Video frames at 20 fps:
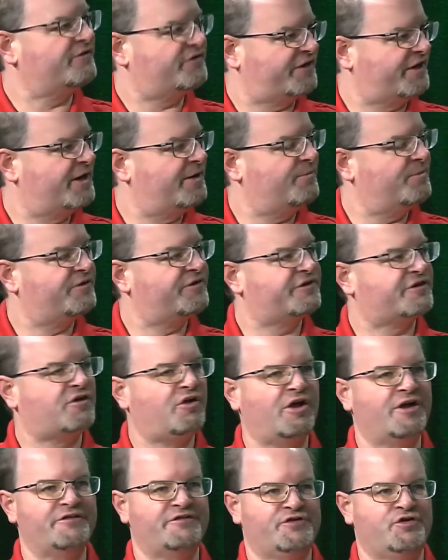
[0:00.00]
Santa and Mrs.
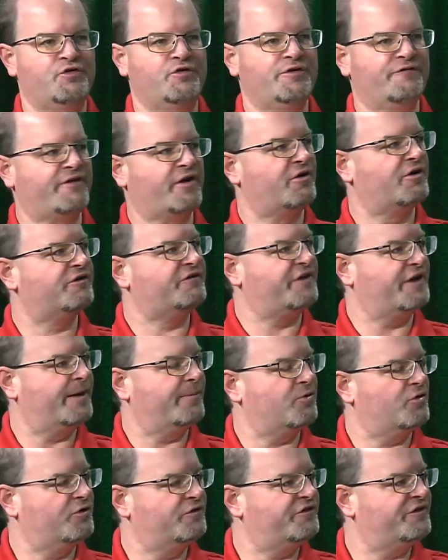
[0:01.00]
Claus to the various
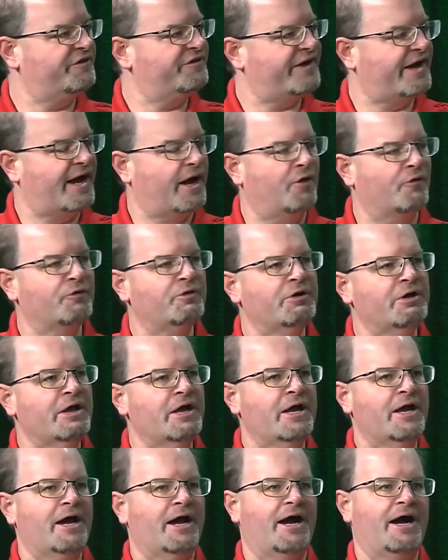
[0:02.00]
neighborhoods in town,
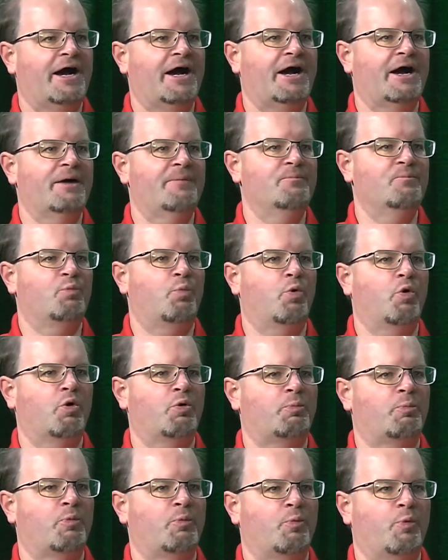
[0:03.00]

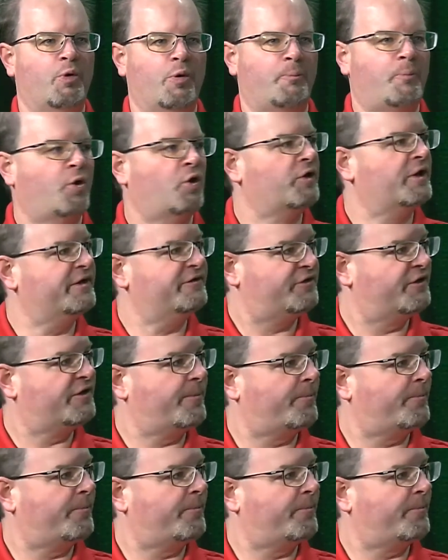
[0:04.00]
we'll pull into the